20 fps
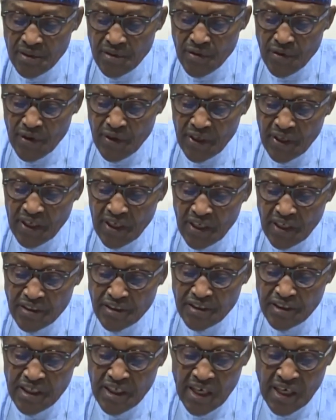to
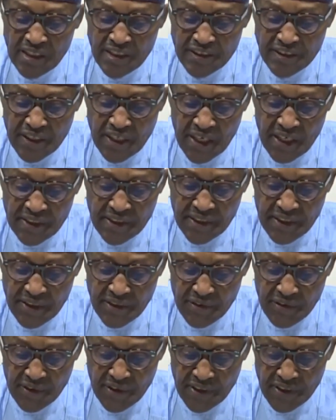encourage girl child
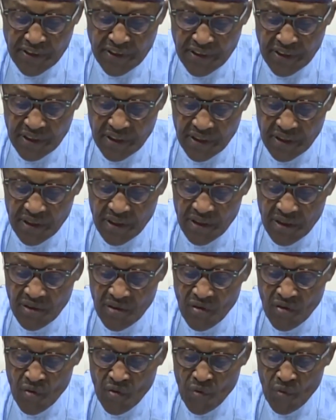education,
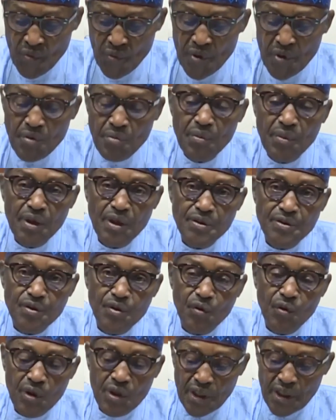female
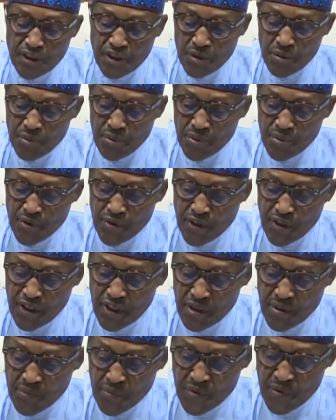scholarship
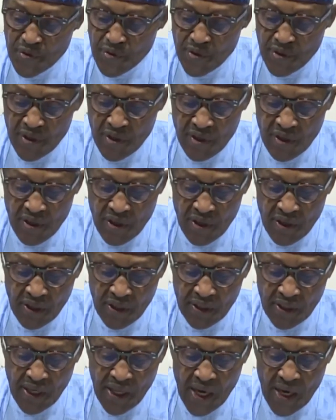schemes,
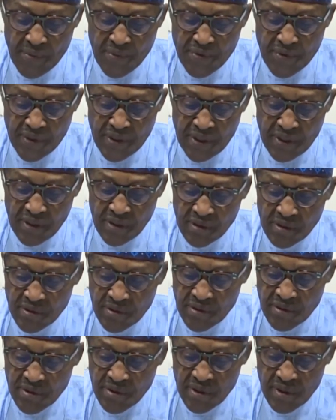life
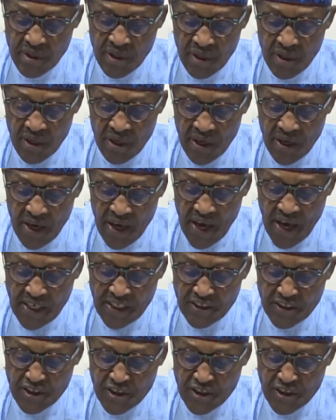skills, and